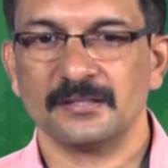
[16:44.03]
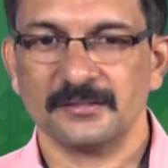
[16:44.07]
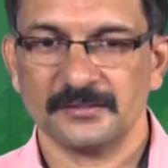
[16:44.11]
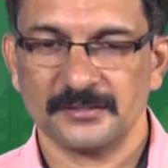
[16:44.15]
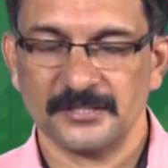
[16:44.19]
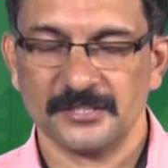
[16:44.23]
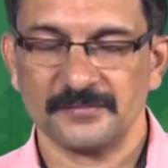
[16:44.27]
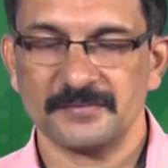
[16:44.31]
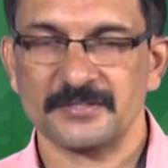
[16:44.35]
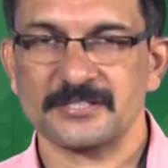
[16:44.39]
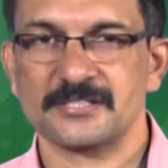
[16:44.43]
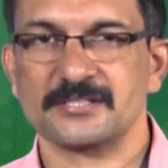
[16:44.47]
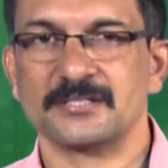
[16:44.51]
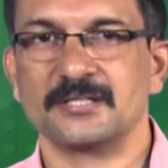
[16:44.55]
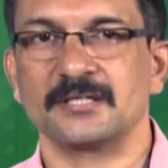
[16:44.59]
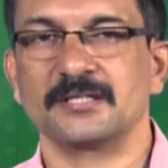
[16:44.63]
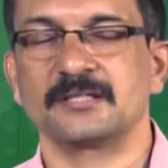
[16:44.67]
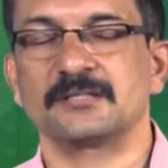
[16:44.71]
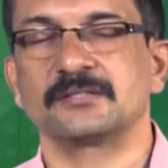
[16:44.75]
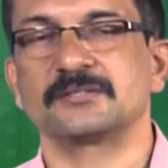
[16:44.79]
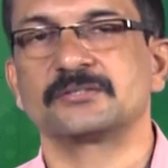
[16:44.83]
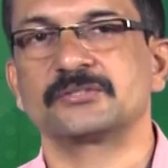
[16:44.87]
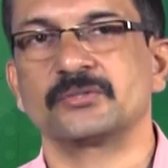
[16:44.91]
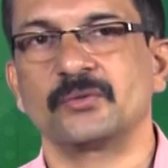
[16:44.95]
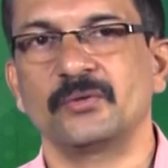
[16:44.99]
There was
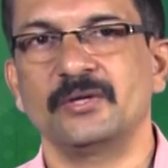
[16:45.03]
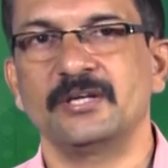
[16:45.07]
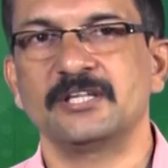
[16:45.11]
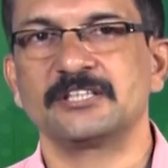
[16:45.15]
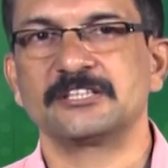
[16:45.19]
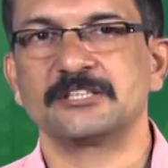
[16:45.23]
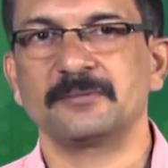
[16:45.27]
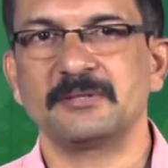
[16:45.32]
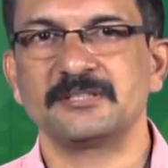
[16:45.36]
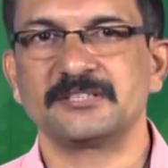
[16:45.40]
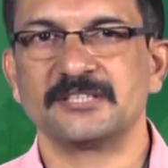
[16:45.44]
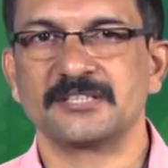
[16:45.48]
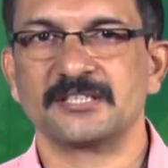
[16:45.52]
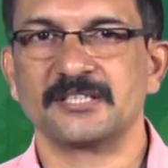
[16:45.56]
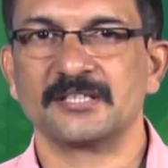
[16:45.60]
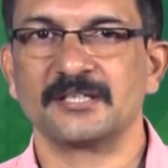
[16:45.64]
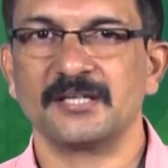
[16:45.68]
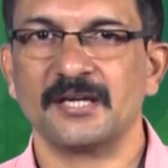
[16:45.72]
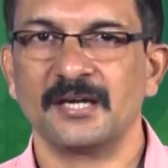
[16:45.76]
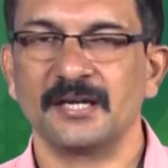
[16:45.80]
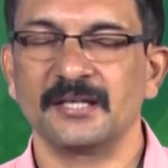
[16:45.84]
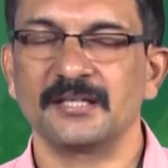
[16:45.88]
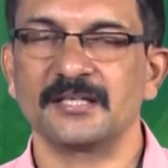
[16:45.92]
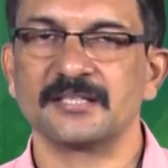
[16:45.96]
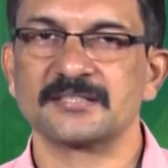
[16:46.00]
soil stabilization
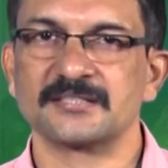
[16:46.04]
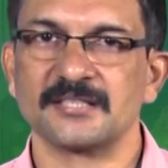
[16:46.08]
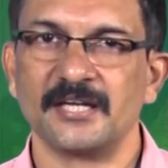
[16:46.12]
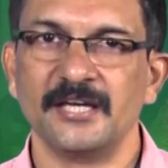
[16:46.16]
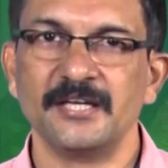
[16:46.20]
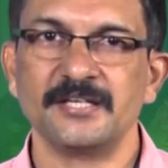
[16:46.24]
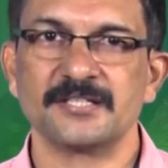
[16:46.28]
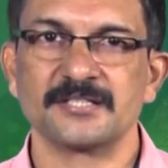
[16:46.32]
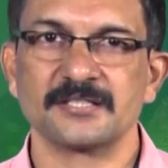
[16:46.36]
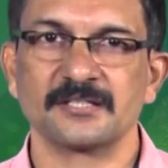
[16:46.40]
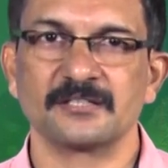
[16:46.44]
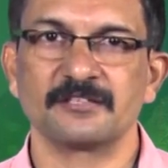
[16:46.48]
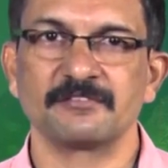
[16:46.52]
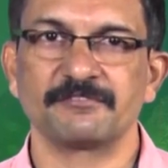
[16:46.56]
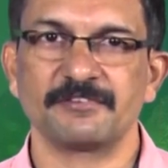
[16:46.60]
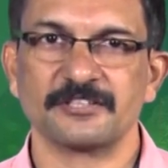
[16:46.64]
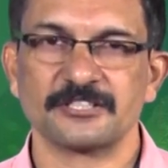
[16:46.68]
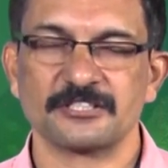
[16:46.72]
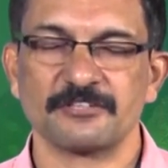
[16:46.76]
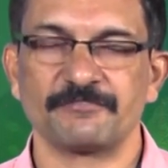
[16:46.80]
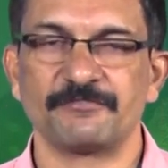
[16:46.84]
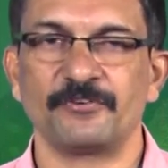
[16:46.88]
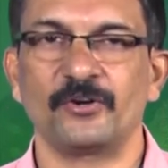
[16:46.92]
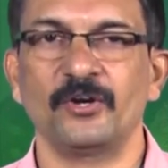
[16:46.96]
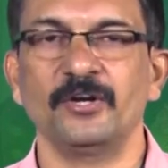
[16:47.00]
done in the site
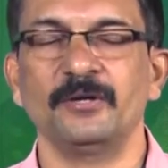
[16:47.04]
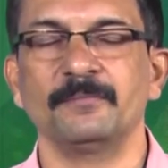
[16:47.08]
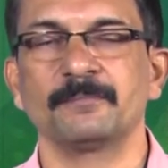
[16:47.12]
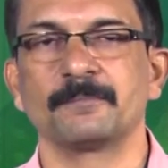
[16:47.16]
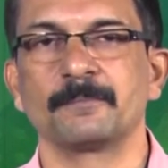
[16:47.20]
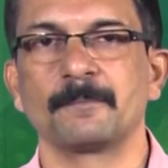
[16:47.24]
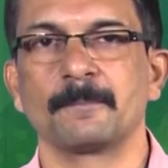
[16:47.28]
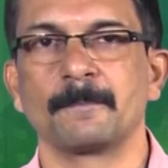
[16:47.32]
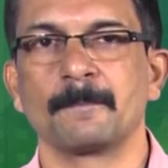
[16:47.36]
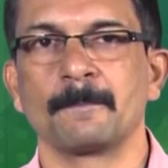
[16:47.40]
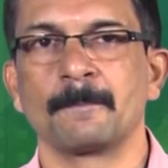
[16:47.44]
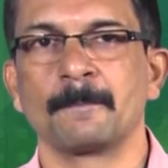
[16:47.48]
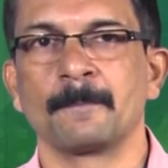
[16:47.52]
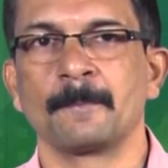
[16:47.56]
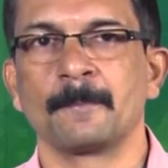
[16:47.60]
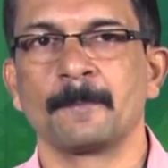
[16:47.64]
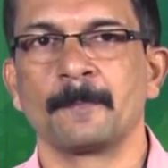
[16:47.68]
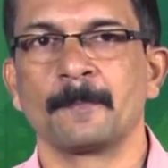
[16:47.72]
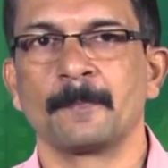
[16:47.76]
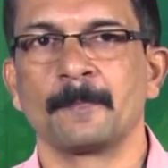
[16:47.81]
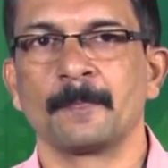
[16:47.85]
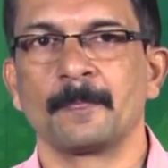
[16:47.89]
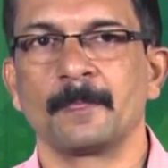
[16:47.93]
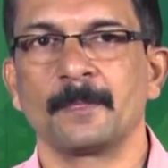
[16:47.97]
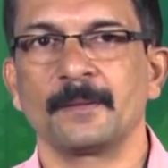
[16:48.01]
first of all,
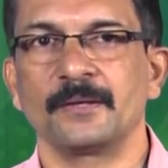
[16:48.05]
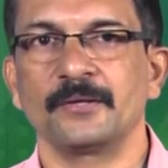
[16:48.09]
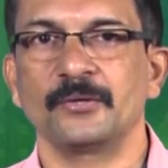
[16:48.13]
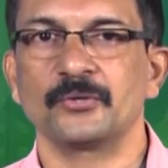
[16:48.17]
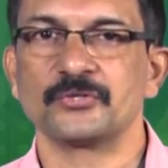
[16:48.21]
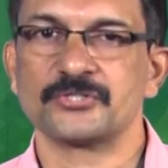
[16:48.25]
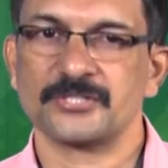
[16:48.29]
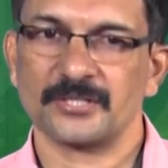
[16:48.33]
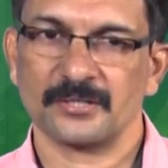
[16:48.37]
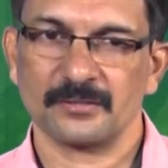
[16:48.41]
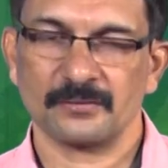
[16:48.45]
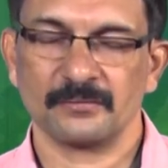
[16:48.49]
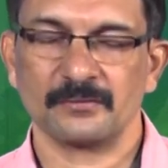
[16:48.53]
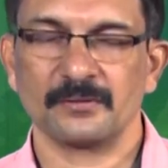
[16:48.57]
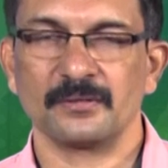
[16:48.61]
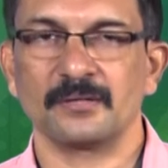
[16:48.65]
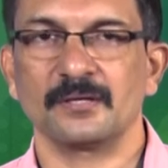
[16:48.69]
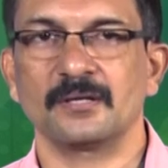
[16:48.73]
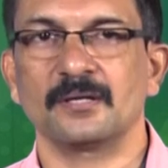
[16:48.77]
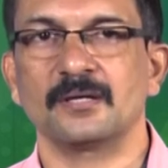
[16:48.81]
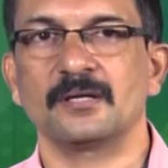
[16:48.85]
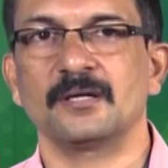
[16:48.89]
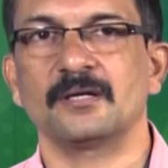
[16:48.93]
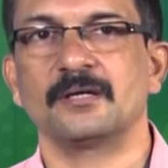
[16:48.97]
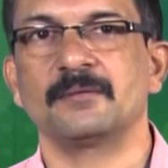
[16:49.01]
using
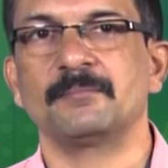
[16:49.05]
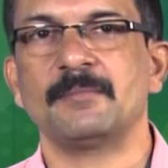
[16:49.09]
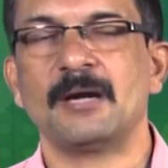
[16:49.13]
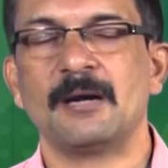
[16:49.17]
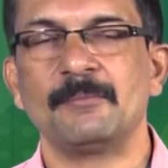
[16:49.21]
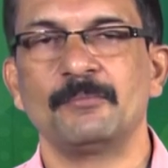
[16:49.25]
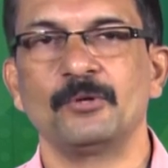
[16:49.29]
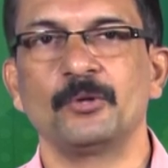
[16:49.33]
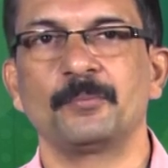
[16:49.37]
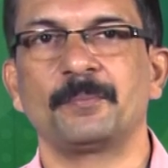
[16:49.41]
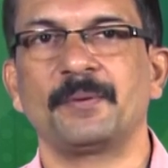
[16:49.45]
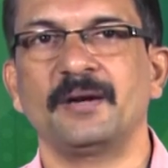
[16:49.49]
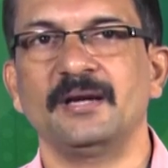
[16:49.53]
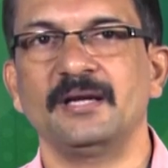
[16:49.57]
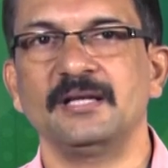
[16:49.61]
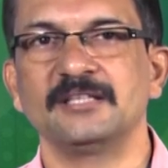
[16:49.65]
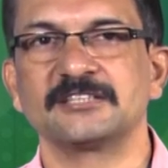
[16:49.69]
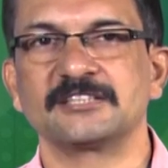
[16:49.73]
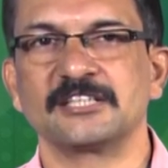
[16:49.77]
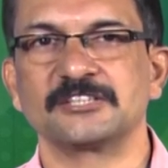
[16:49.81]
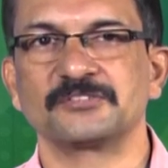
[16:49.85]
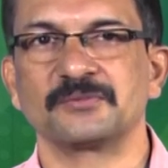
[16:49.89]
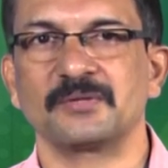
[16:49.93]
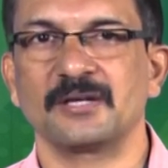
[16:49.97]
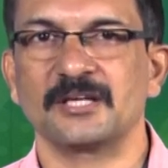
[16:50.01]
bamboo piles
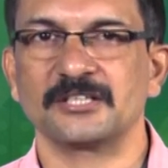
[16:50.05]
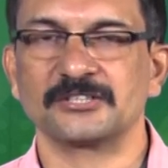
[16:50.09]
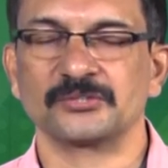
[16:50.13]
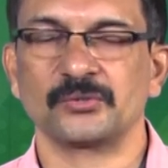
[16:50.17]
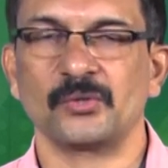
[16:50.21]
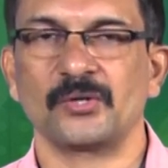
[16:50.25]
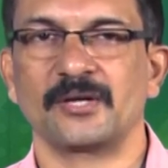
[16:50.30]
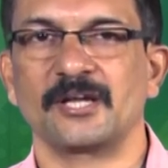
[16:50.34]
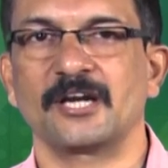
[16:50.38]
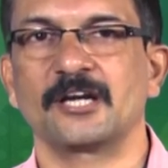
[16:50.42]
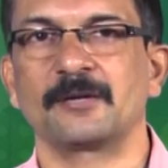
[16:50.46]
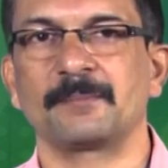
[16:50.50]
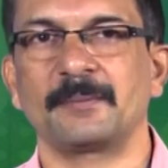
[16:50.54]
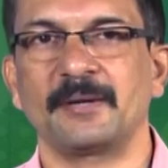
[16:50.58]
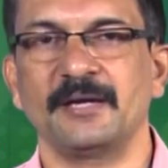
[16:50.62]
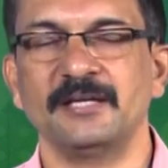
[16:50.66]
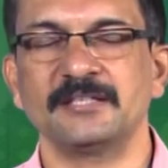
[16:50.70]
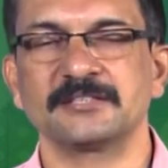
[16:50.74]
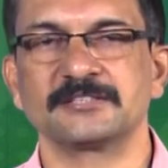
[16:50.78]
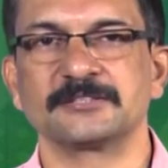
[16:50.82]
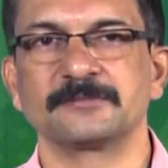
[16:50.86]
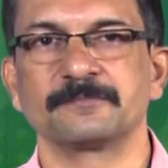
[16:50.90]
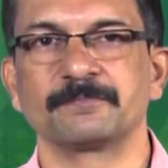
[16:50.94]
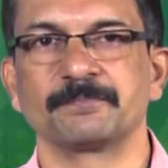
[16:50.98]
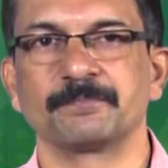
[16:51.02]
as well as coconut
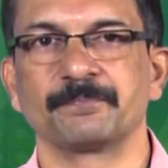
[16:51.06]
piles,